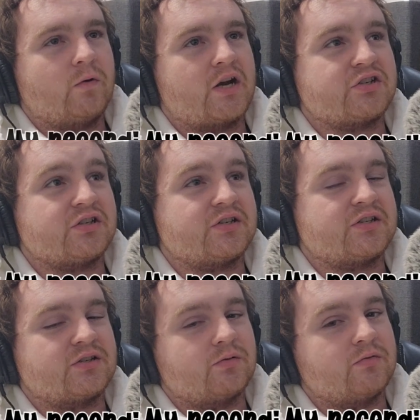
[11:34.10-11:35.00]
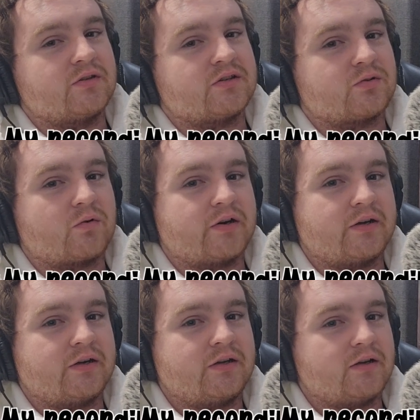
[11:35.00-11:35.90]
would actually suit the
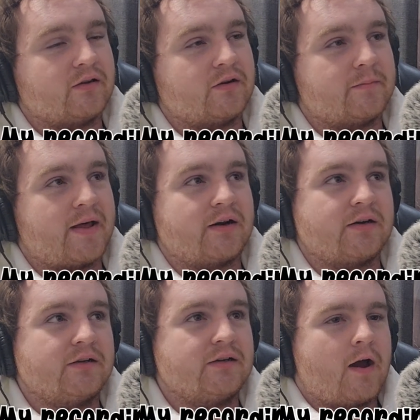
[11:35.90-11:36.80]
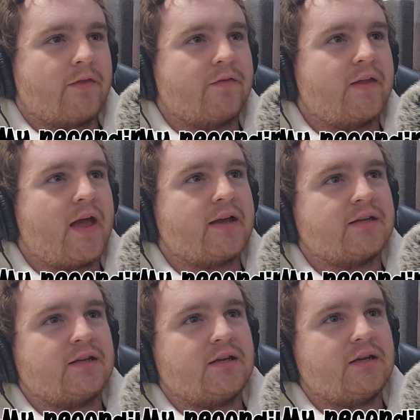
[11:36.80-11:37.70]
story a little better. Other than
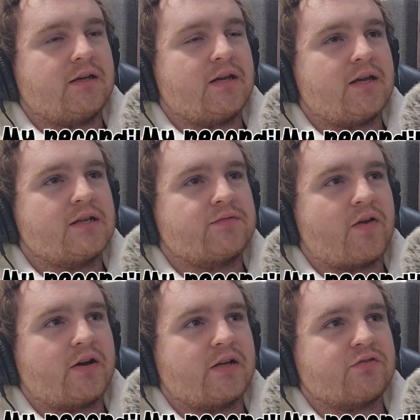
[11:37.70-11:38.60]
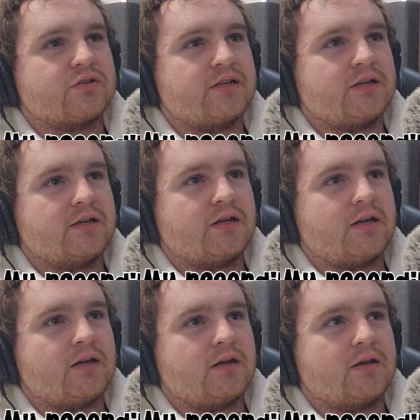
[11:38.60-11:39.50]
that, King is very interesting
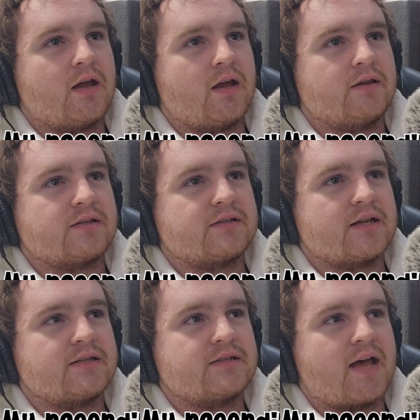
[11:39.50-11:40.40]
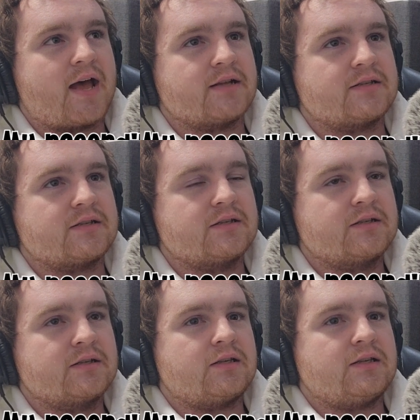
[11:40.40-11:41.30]
in the sense that
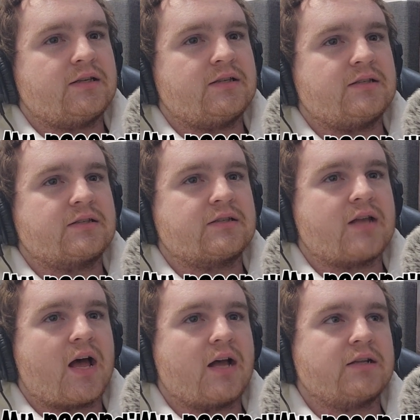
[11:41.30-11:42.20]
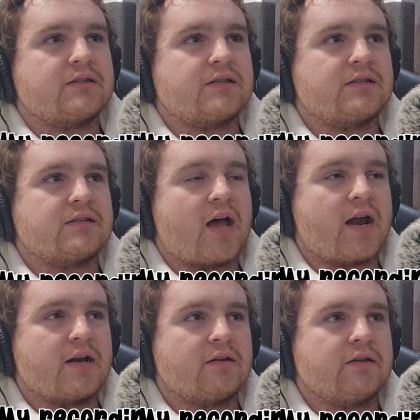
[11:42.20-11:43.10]
he's not
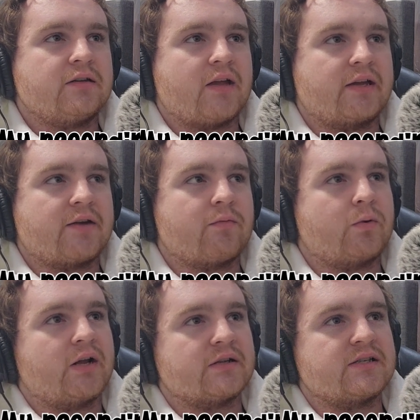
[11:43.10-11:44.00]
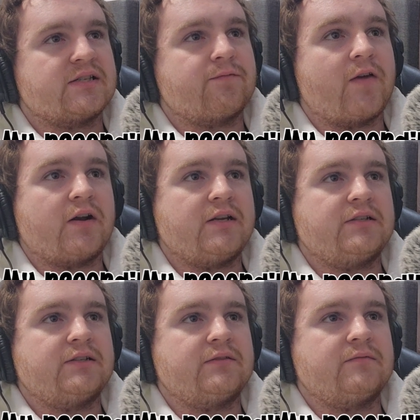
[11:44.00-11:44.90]
entirely like everyone else. He's
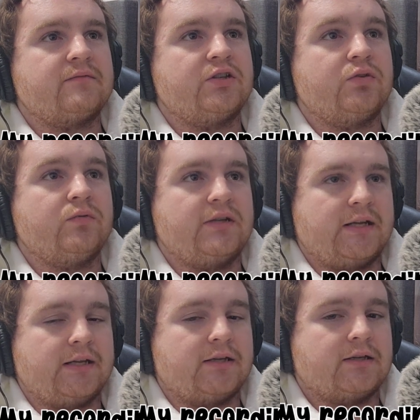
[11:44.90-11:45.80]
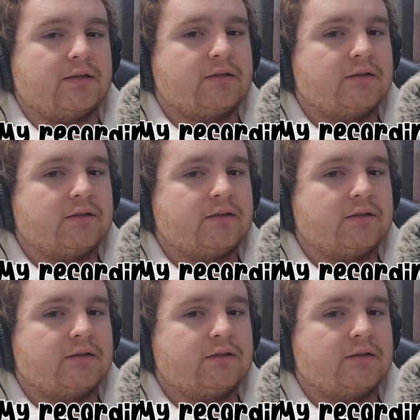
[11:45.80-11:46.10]
very unique.